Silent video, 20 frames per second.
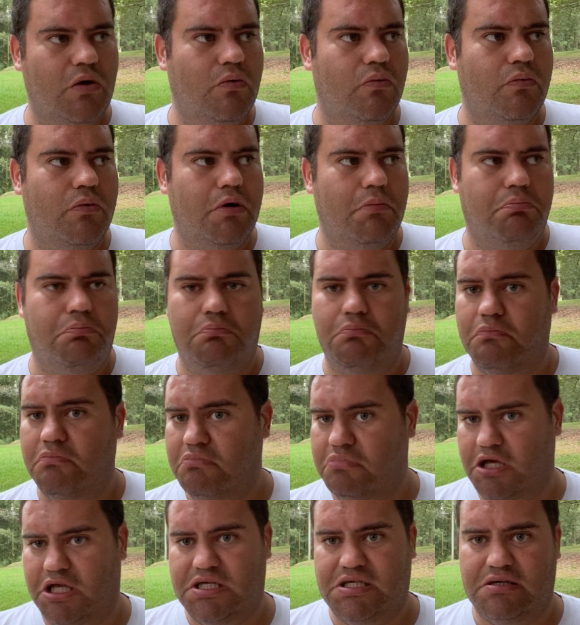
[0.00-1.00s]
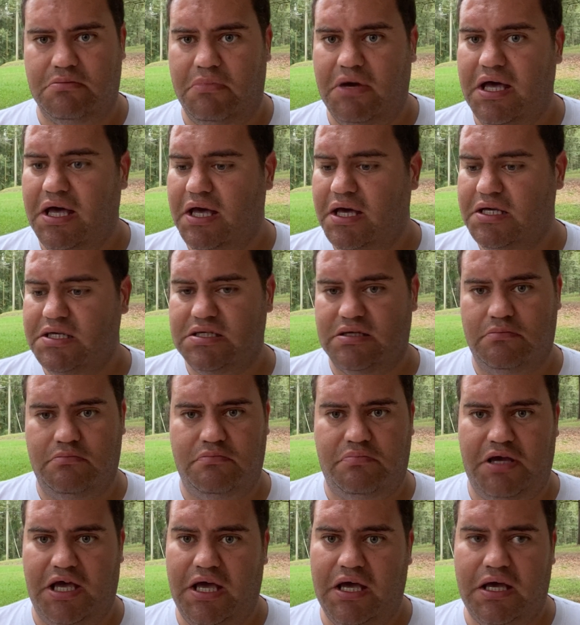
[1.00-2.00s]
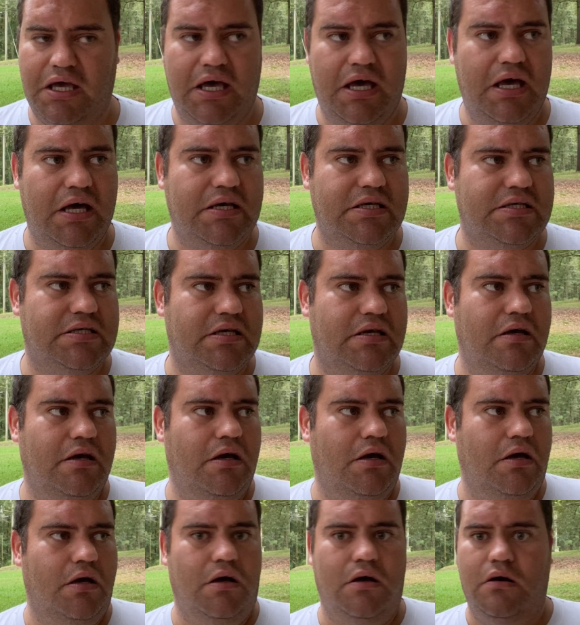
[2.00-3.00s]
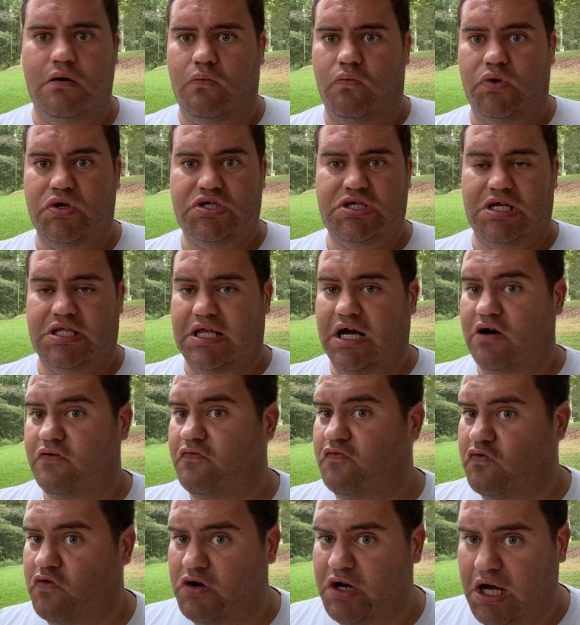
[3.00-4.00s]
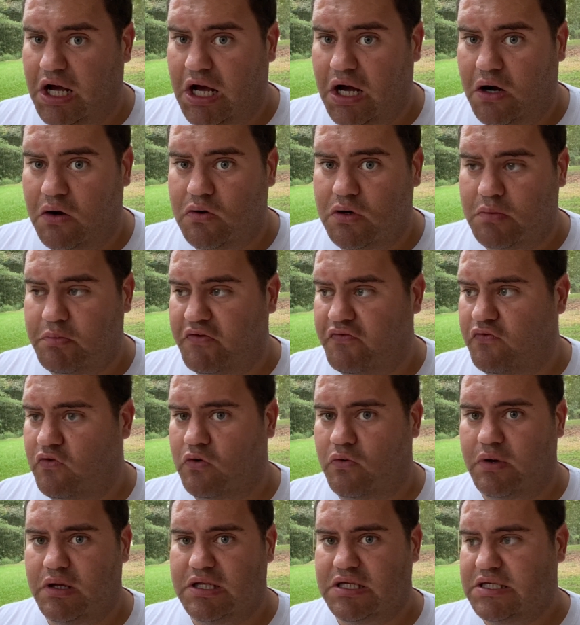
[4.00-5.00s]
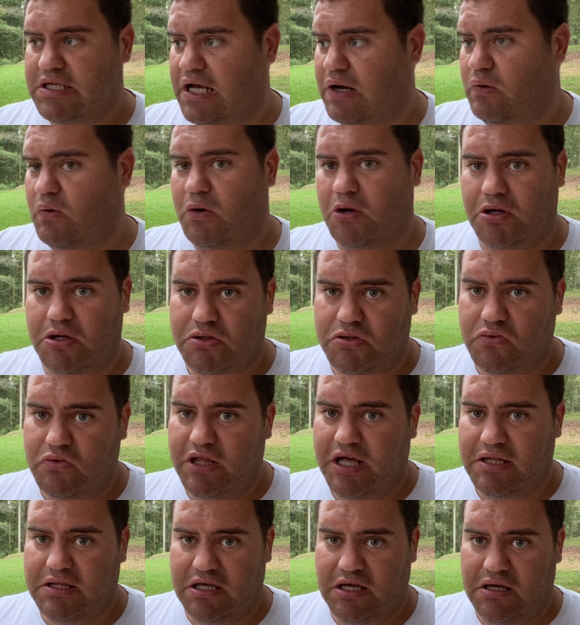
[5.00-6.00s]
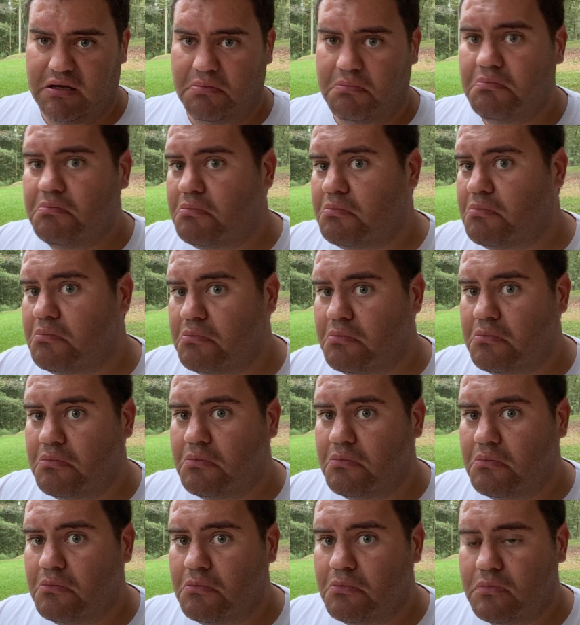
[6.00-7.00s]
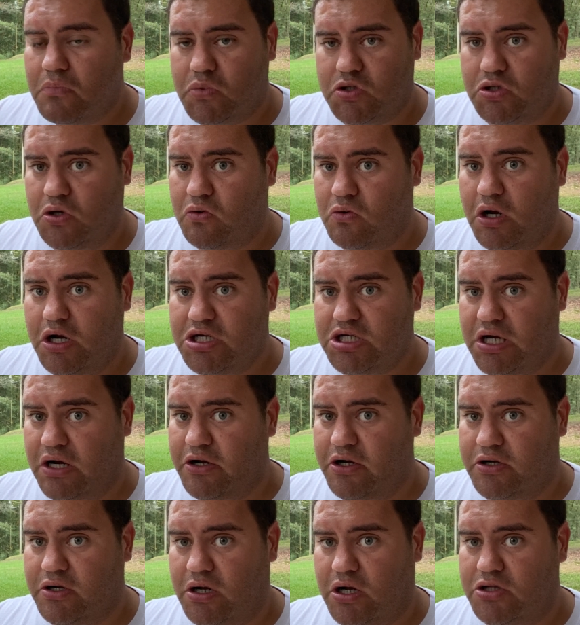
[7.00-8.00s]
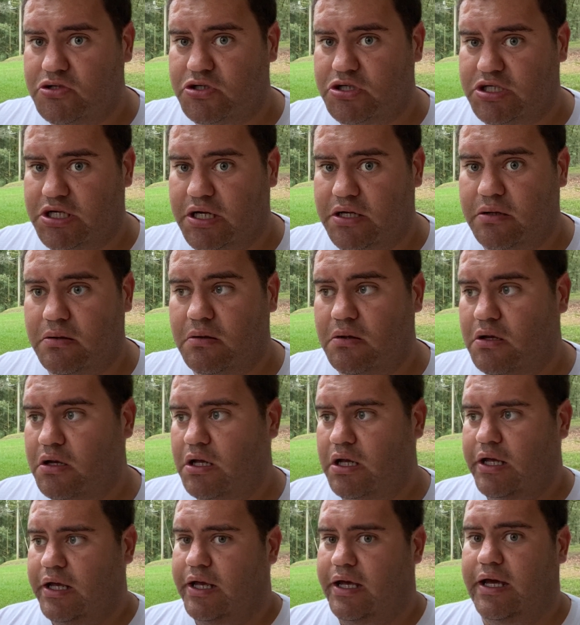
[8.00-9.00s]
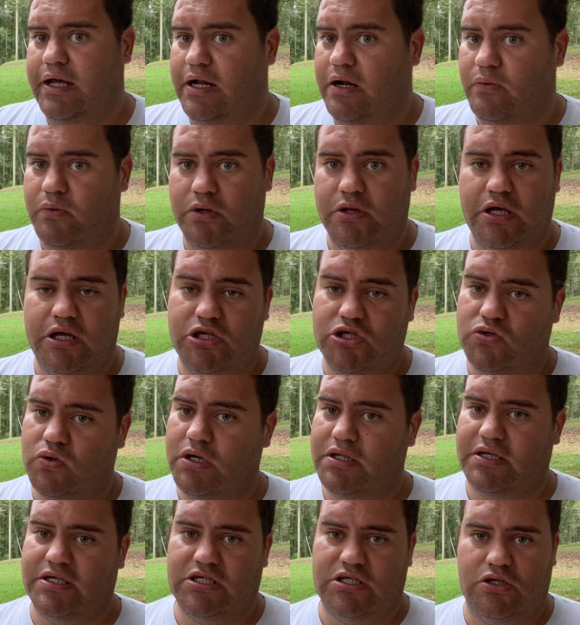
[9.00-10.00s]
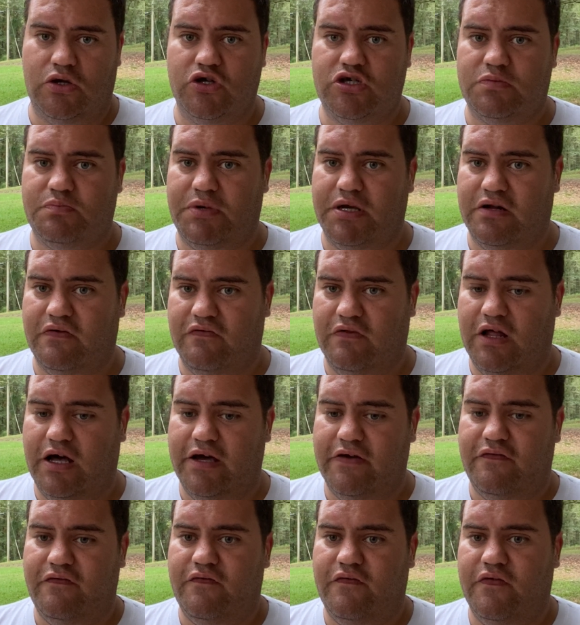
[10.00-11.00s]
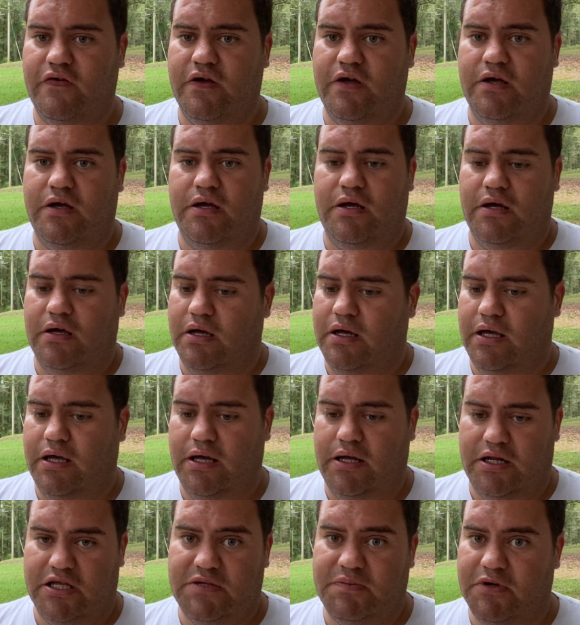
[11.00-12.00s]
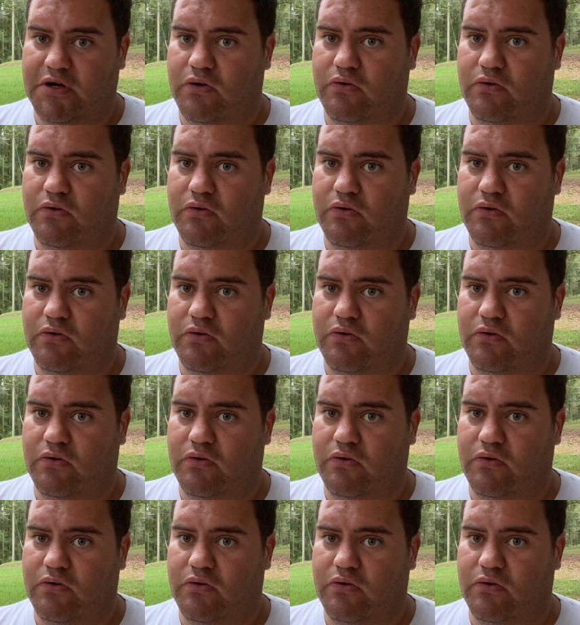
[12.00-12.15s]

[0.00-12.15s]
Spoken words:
we get some eggs, some pancakes. We sit down for an hour before we decide what we're going to do that day. There's no rush out here in the countryside. And I really enjoy the slow speed of life. And it's been